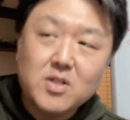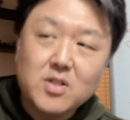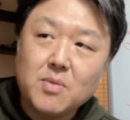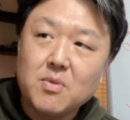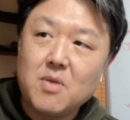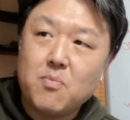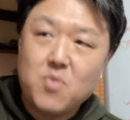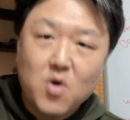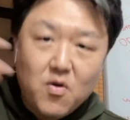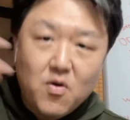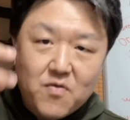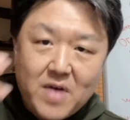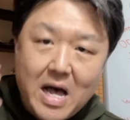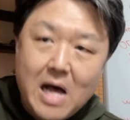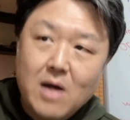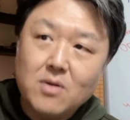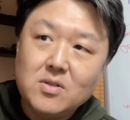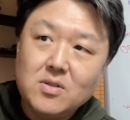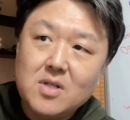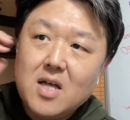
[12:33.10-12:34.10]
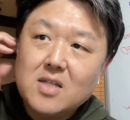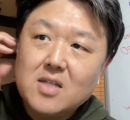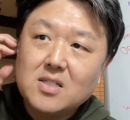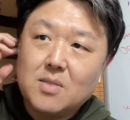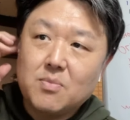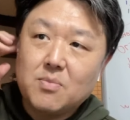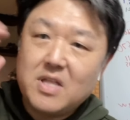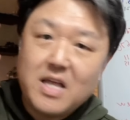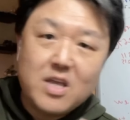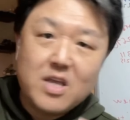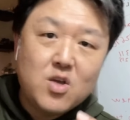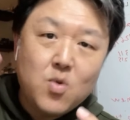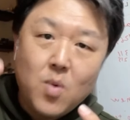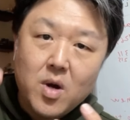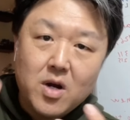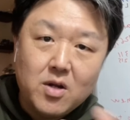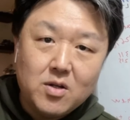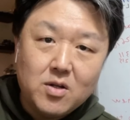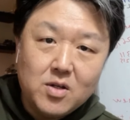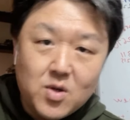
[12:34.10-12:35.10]
profound, something that you
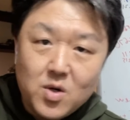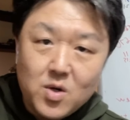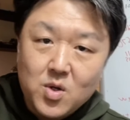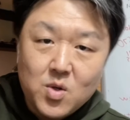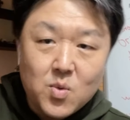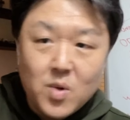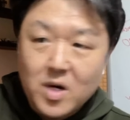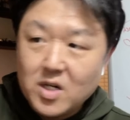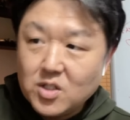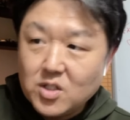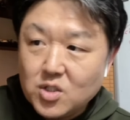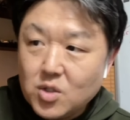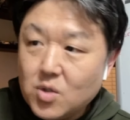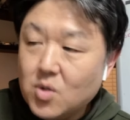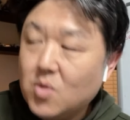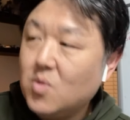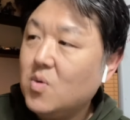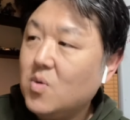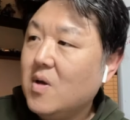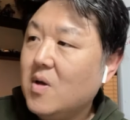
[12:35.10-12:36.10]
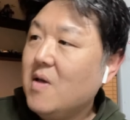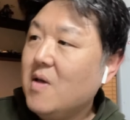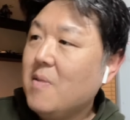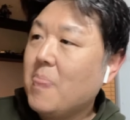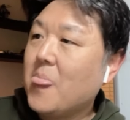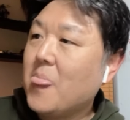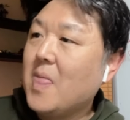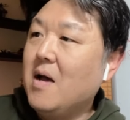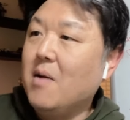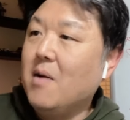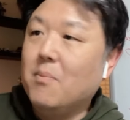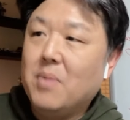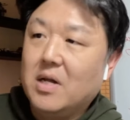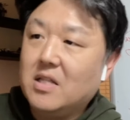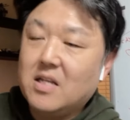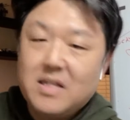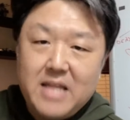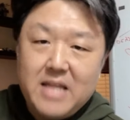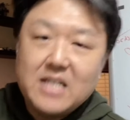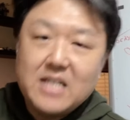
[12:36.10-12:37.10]
want to do, but
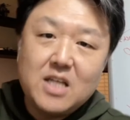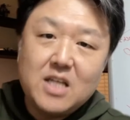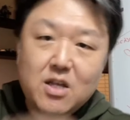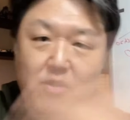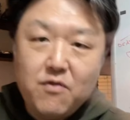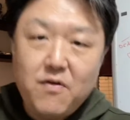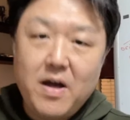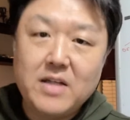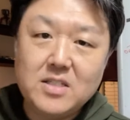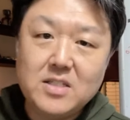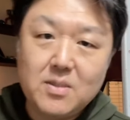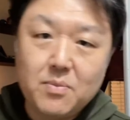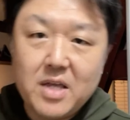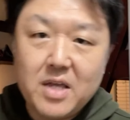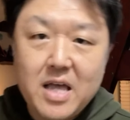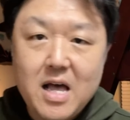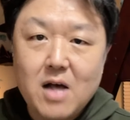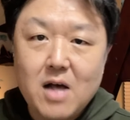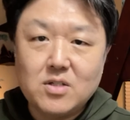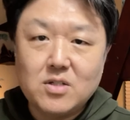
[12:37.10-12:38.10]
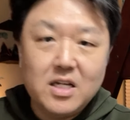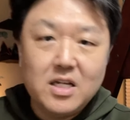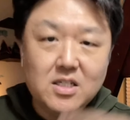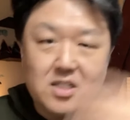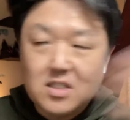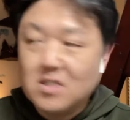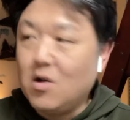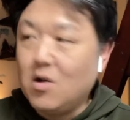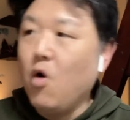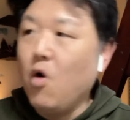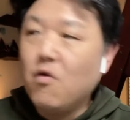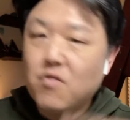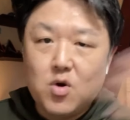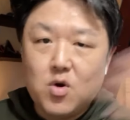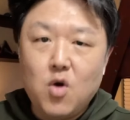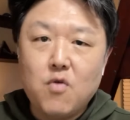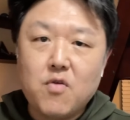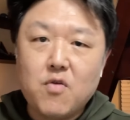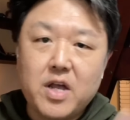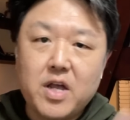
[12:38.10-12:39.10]
the next day you find something else, and it's just over and
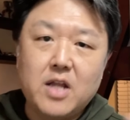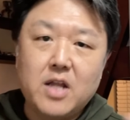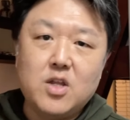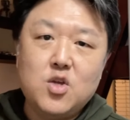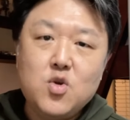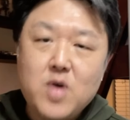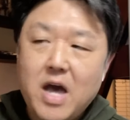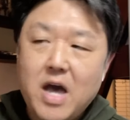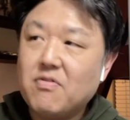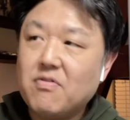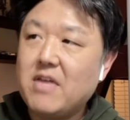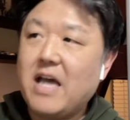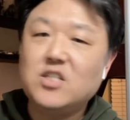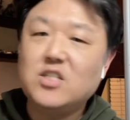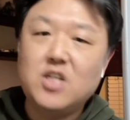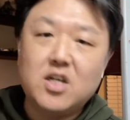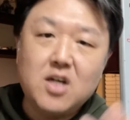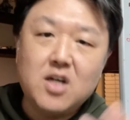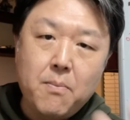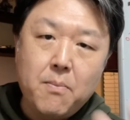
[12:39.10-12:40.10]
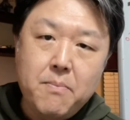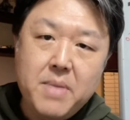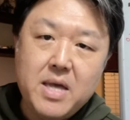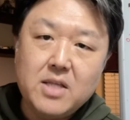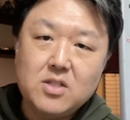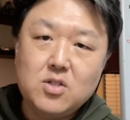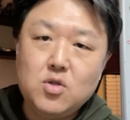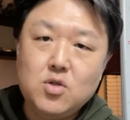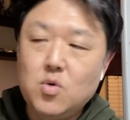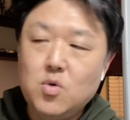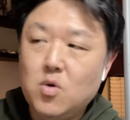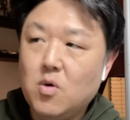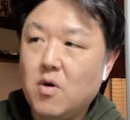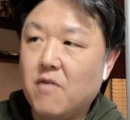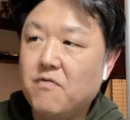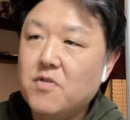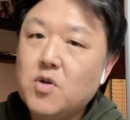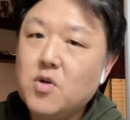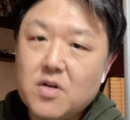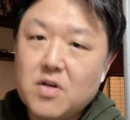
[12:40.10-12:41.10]
over again. You have to actually commit to a
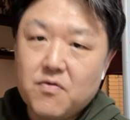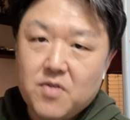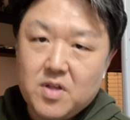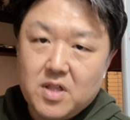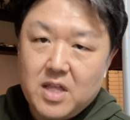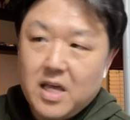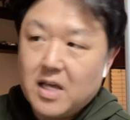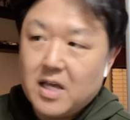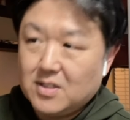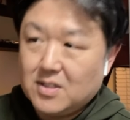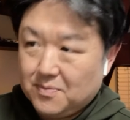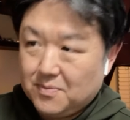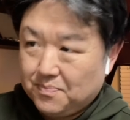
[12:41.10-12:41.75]
few different things